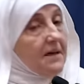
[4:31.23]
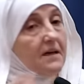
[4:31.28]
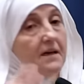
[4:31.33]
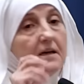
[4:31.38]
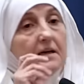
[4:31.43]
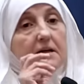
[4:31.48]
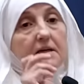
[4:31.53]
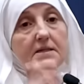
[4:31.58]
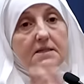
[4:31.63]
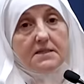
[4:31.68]

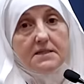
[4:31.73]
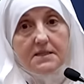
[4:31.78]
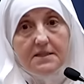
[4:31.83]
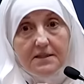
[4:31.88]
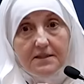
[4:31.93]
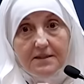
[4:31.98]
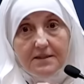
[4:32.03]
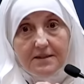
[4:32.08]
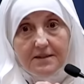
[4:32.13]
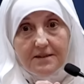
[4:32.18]

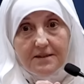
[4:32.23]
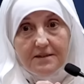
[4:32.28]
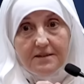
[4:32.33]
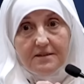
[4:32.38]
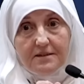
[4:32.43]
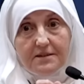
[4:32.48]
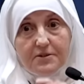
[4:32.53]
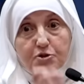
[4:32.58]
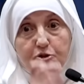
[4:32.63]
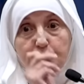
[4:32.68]
Learn
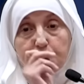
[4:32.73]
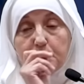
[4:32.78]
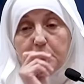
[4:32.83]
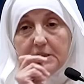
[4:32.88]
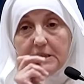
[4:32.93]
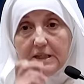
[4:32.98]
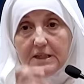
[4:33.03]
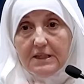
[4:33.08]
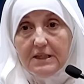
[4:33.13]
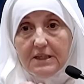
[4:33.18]
to
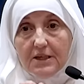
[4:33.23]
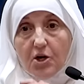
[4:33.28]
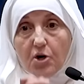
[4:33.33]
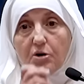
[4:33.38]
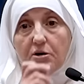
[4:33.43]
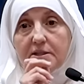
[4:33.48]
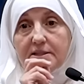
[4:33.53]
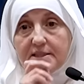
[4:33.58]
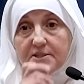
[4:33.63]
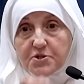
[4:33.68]
be
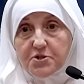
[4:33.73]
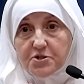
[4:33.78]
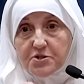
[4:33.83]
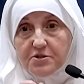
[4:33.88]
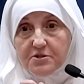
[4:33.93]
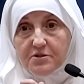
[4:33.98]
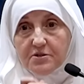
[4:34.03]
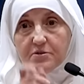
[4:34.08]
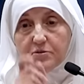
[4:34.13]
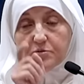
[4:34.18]

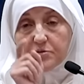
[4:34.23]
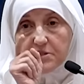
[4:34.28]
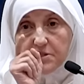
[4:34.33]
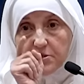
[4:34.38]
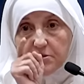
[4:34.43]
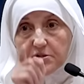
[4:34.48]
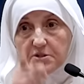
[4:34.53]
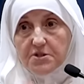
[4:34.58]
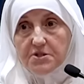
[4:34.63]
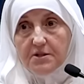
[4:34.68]
honest with
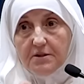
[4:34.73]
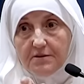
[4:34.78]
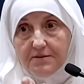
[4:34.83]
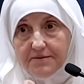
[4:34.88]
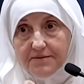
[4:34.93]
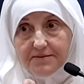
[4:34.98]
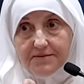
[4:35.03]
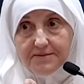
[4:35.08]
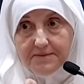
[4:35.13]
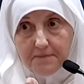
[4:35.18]

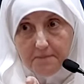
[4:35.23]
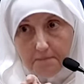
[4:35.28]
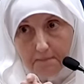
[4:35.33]
yourself.